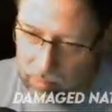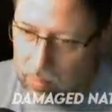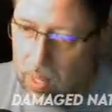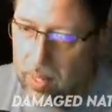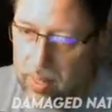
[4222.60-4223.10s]

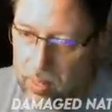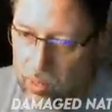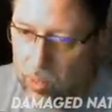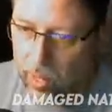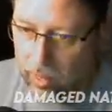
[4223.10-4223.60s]
It's great.
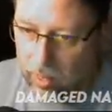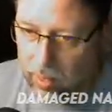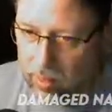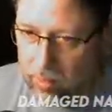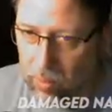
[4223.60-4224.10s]
It's
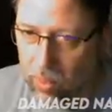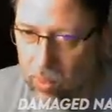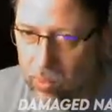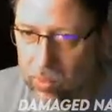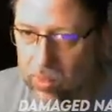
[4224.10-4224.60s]
one of those
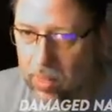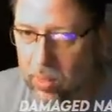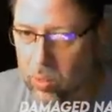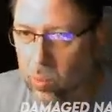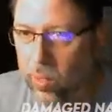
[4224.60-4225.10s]
things
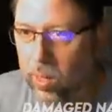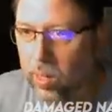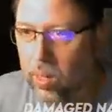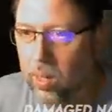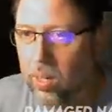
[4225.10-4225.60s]
where
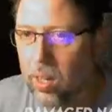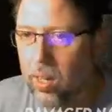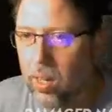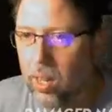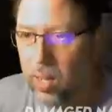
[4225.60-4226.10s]

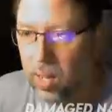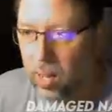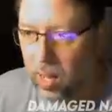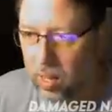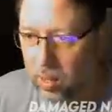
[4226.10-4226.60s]

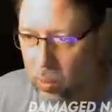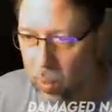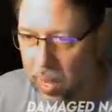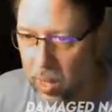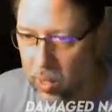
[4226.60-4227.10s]
the way I
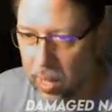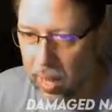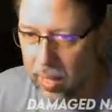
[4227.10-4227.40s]
look at it,